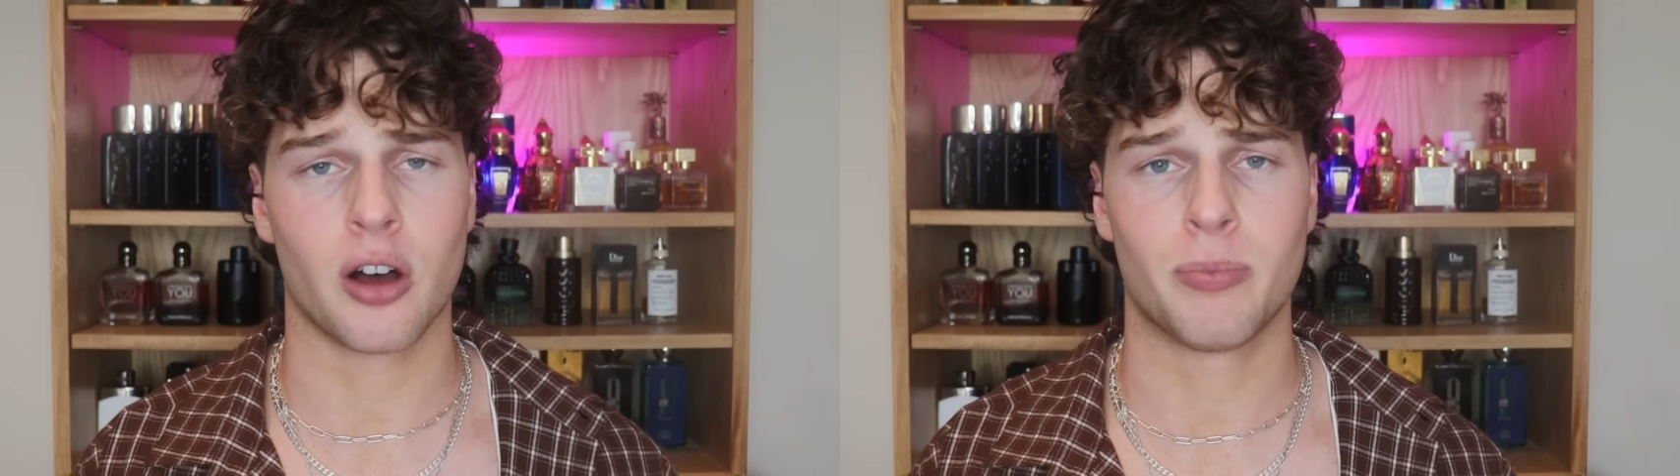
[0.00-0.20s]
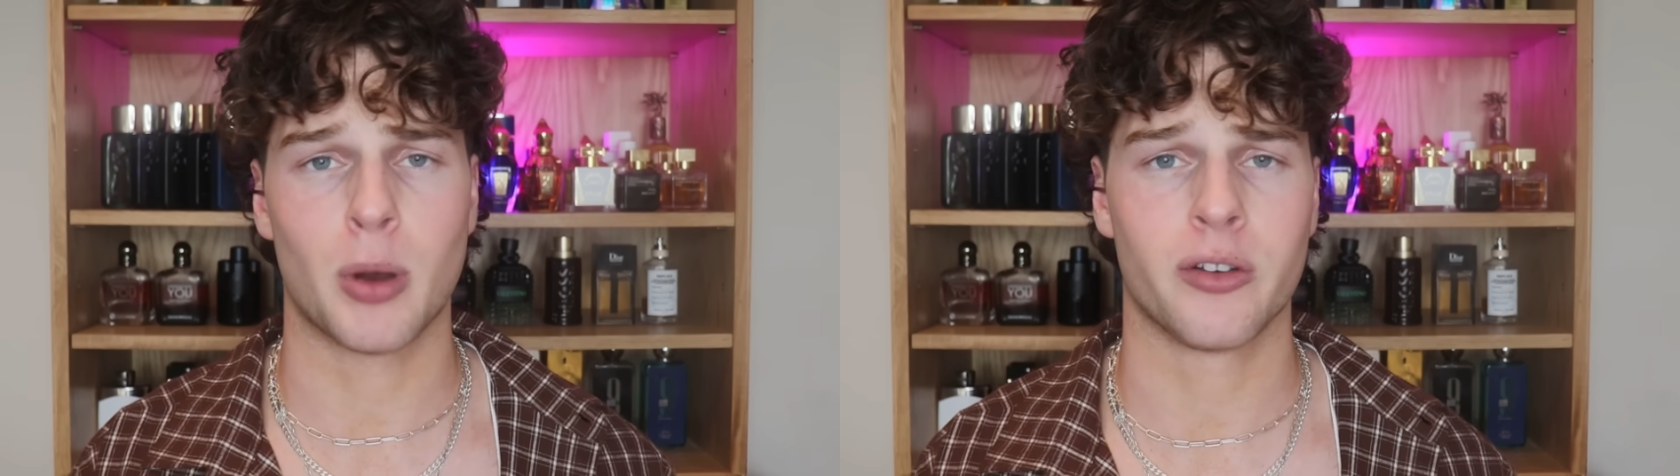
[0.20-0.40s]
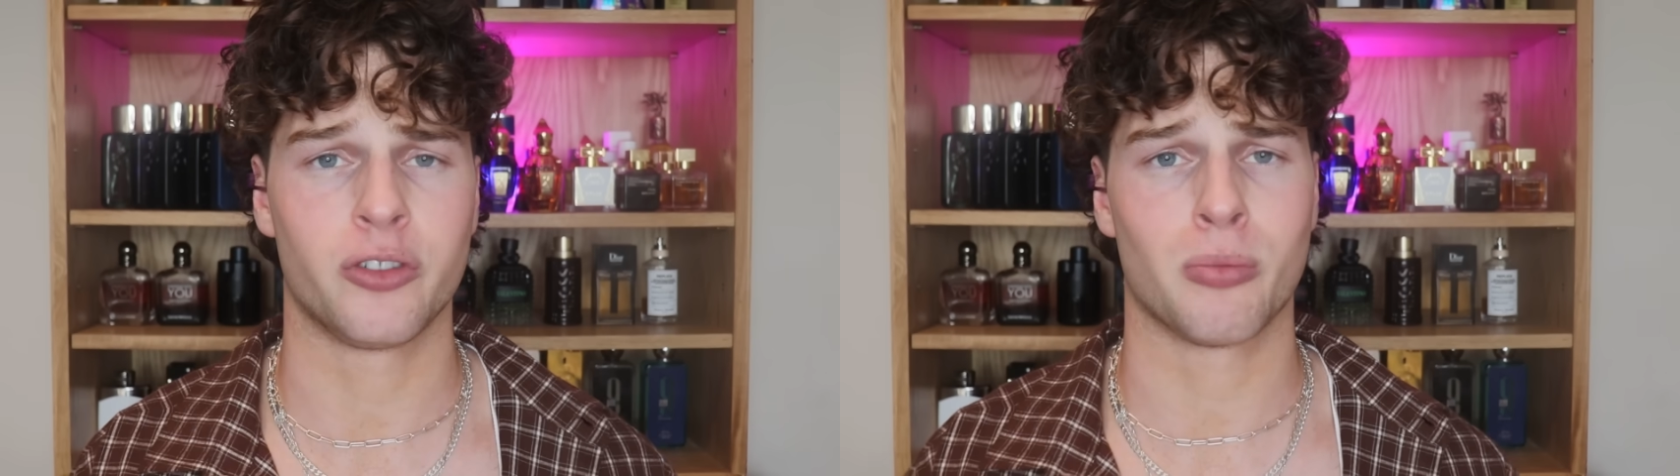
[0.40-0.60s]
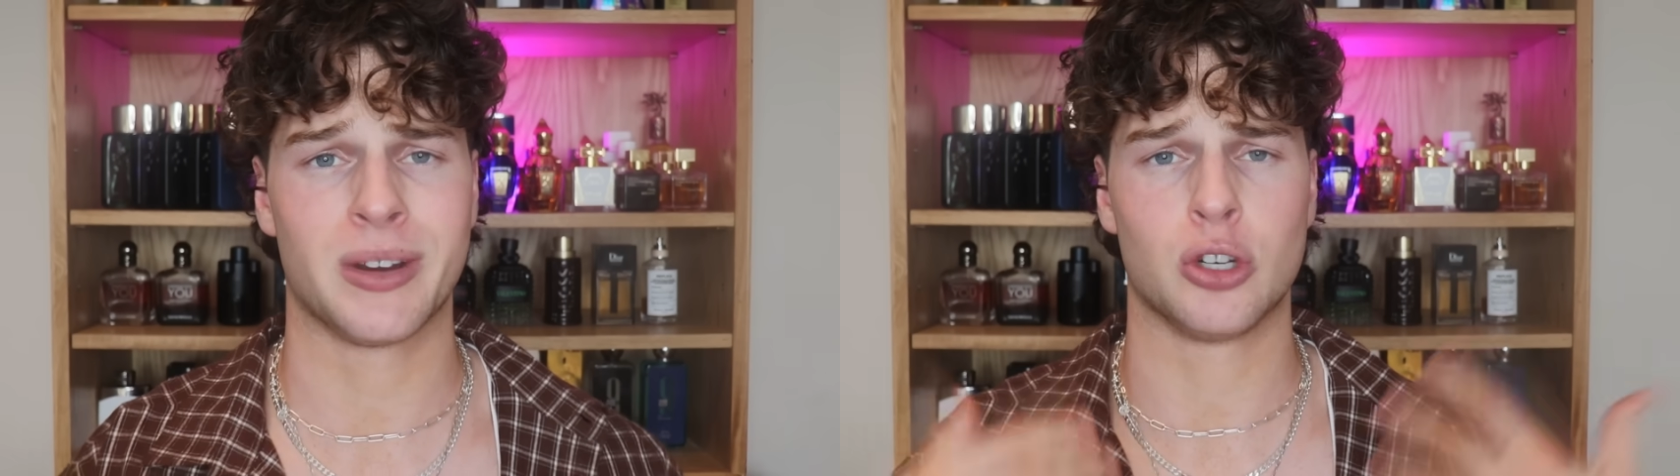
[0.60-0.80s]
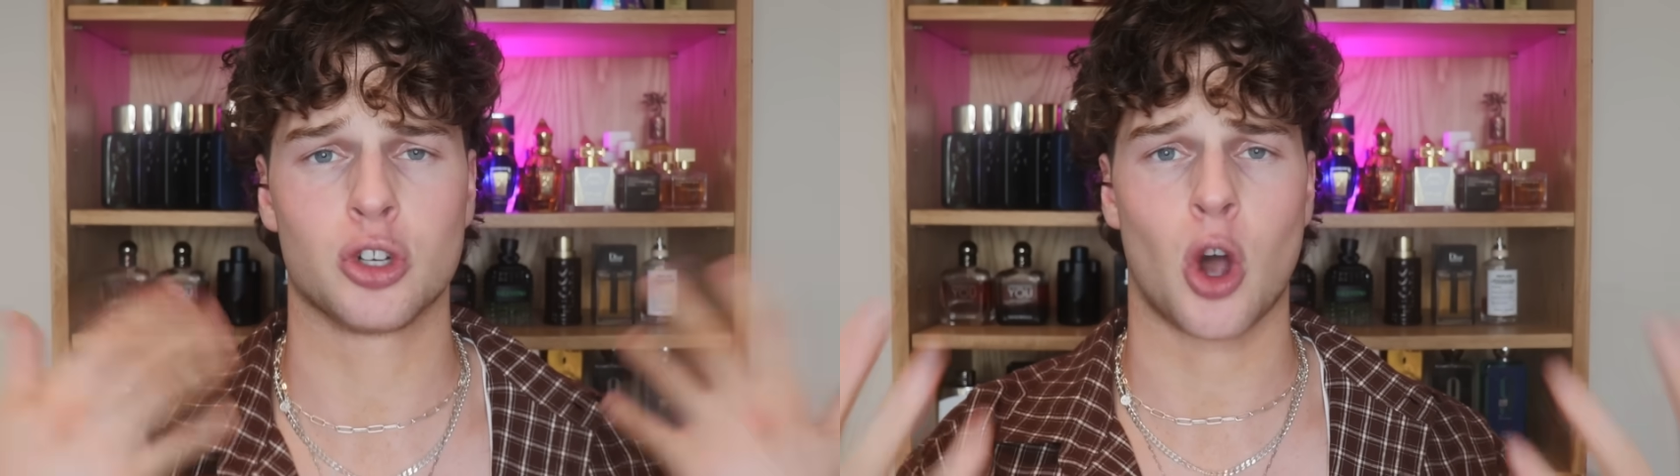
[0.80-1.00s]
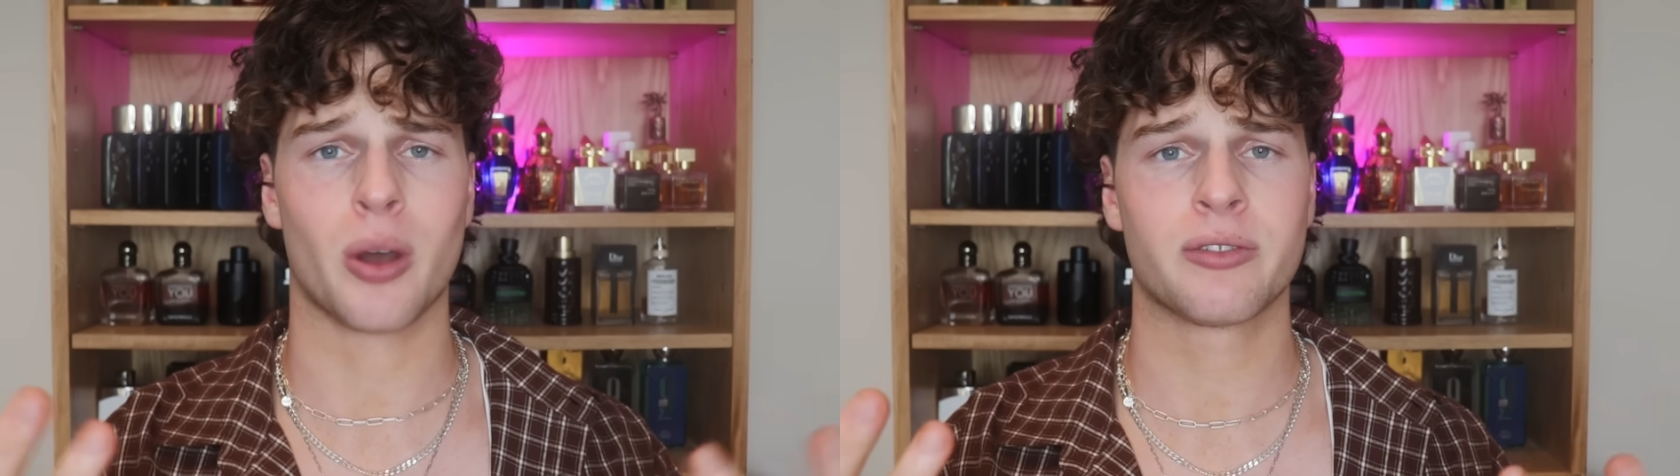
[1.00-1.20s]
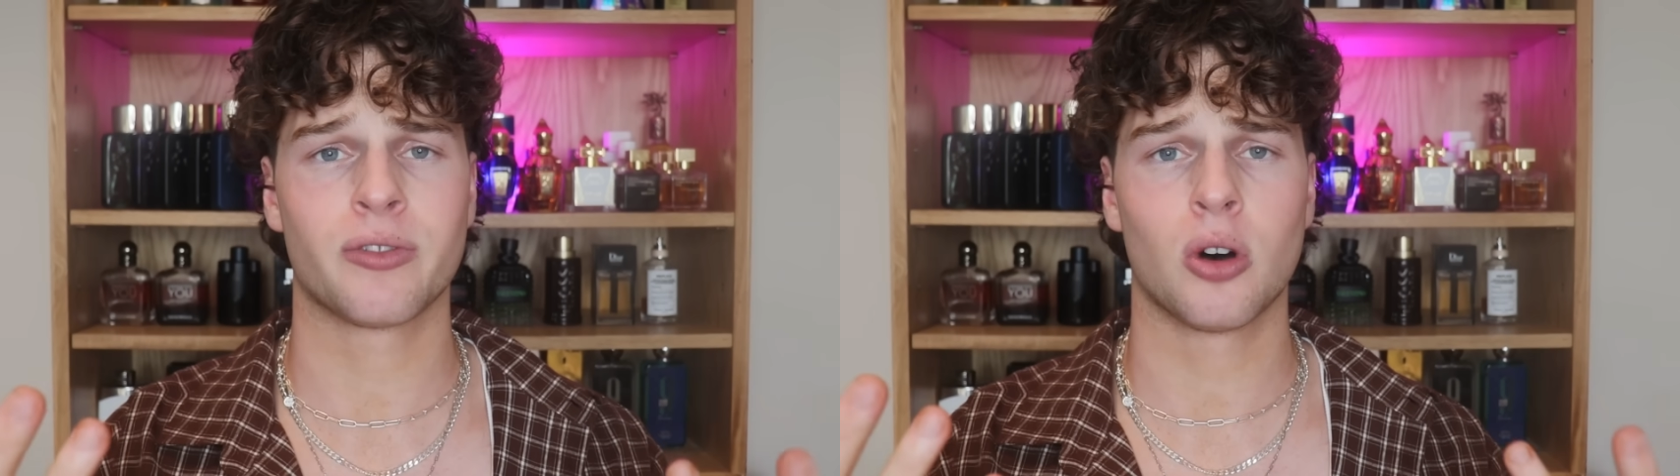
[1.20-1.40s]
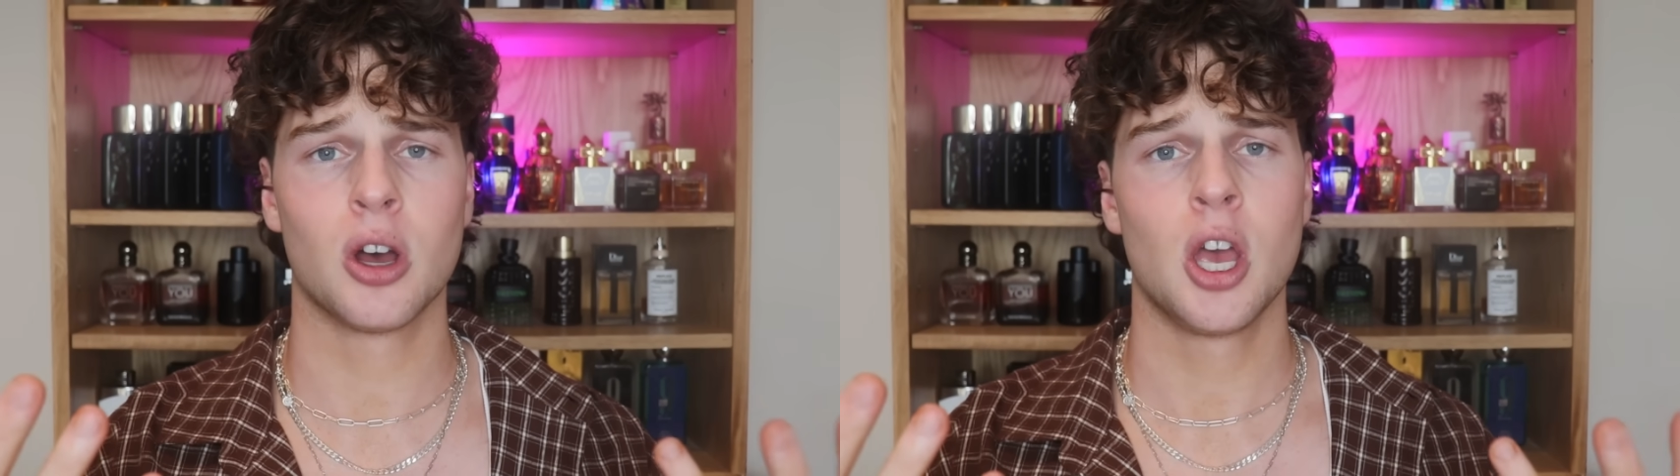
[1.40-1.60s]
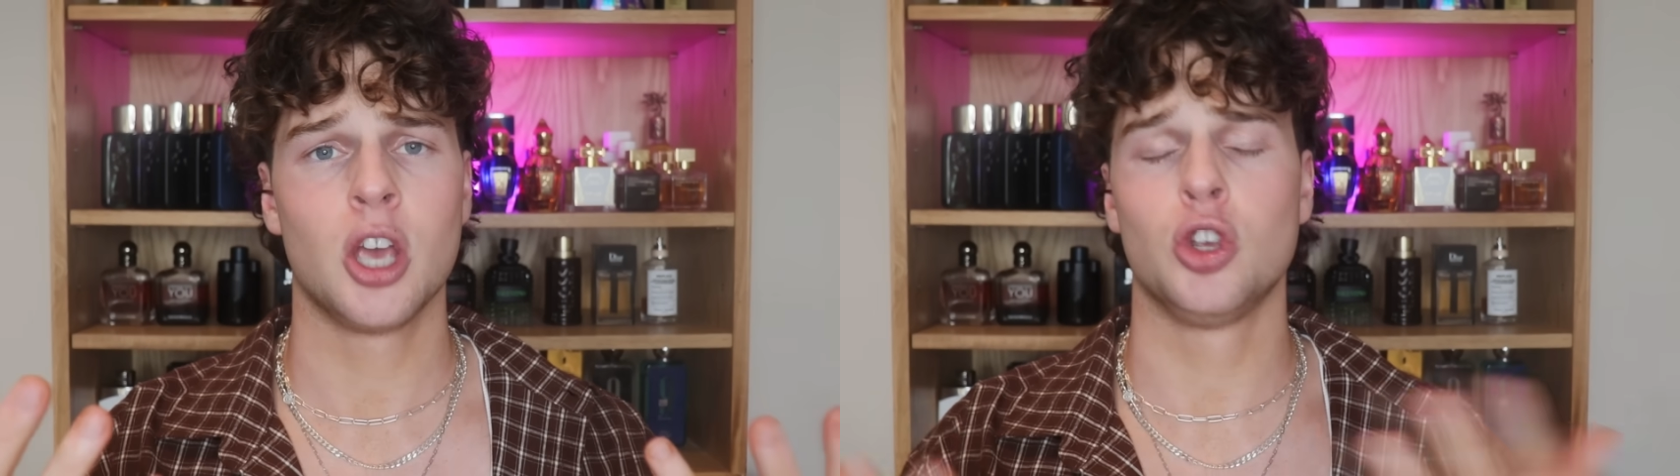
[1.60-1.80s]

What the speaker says: of perfumery you're going for,